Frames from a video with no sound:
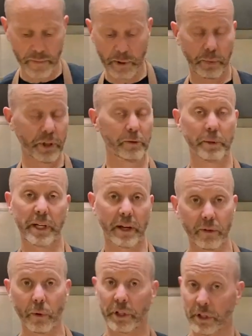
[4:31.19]
Please be
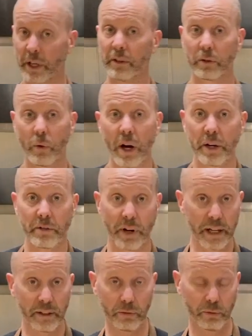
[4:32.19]
careful when you're cutting squash, right?
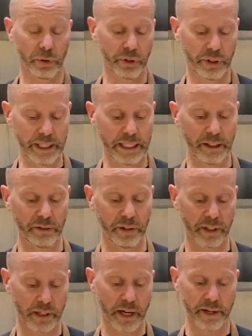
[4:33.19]
It's really easy
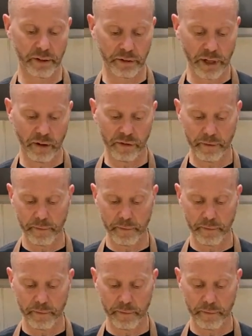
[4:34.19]
to cut yourself.